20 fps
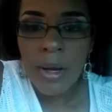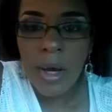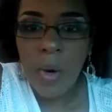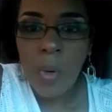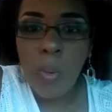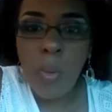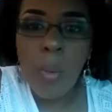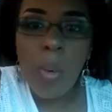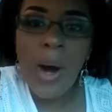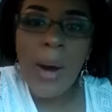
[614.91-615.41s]

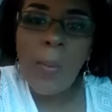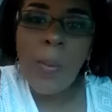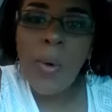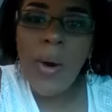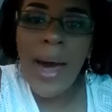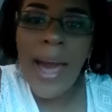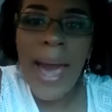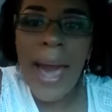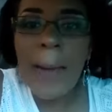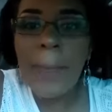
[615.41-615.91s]
what
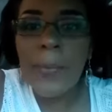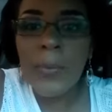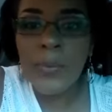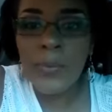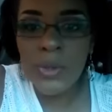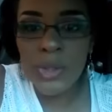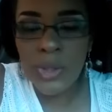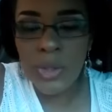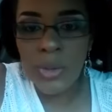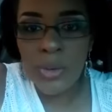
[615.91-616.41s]
will
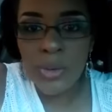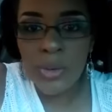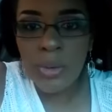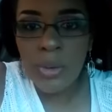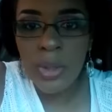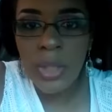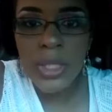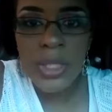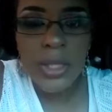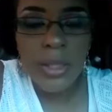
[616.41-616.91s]
happen with you
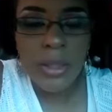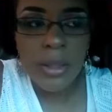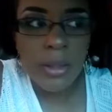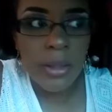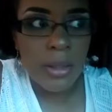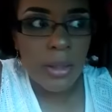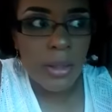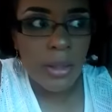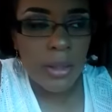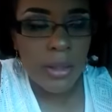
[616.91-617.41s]

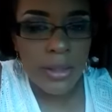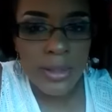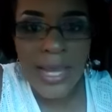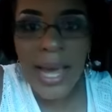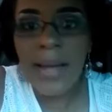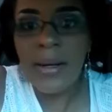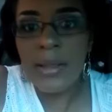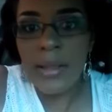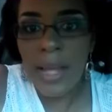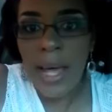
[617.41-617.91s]

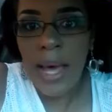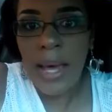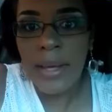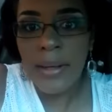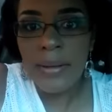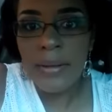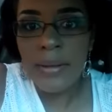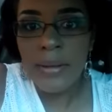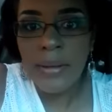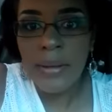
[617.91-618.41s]
down the
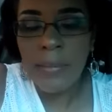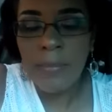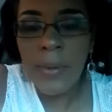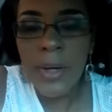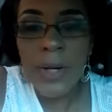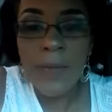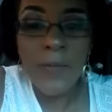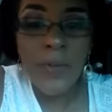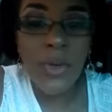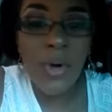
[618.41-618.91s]
line.
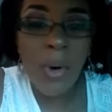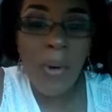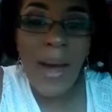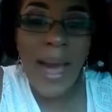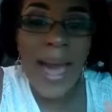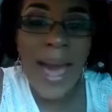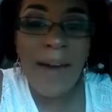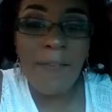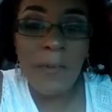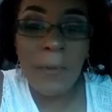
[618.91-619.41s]
But if you don't
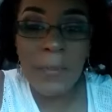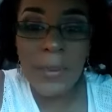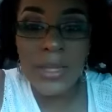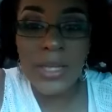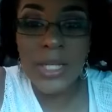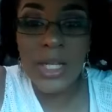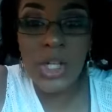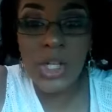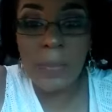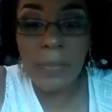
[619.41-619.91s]
have a
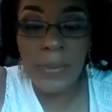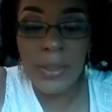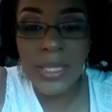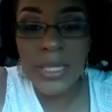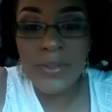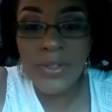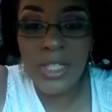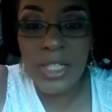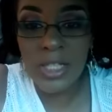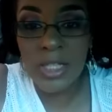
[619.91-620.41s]
good
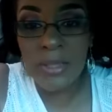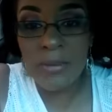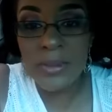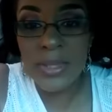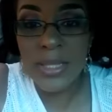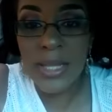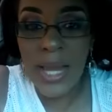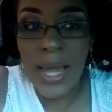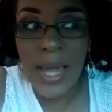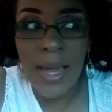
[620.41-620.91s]
belief system
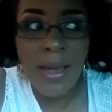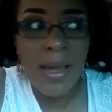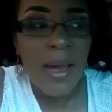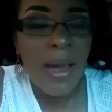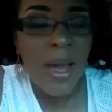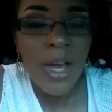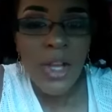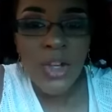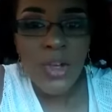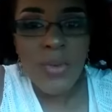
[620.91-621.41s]
today,
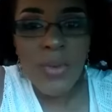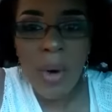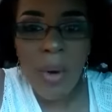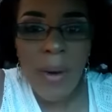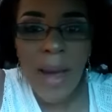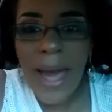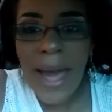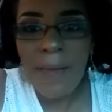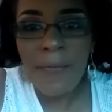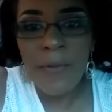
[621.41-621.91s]
you
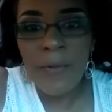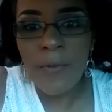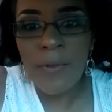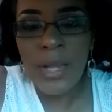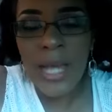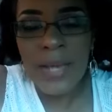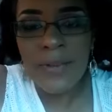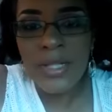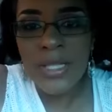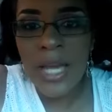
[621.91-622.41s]
won't have a
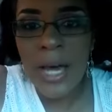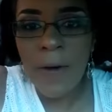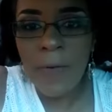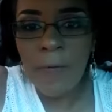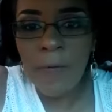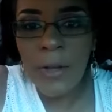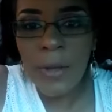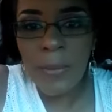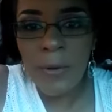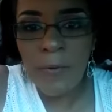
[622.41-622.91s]
lifestyle of
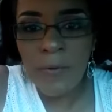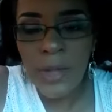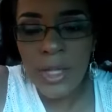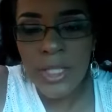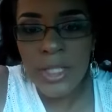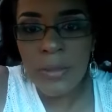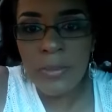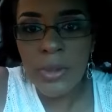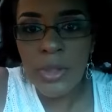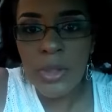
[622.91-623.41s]
freedom and
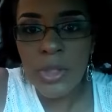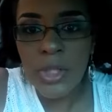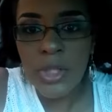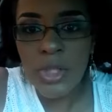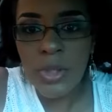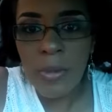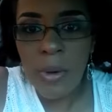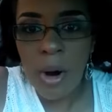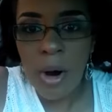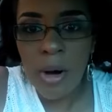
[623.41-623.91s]
flexibility
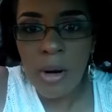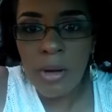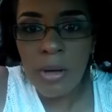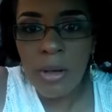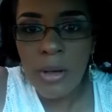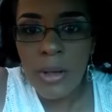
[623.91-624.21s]
tomorrow.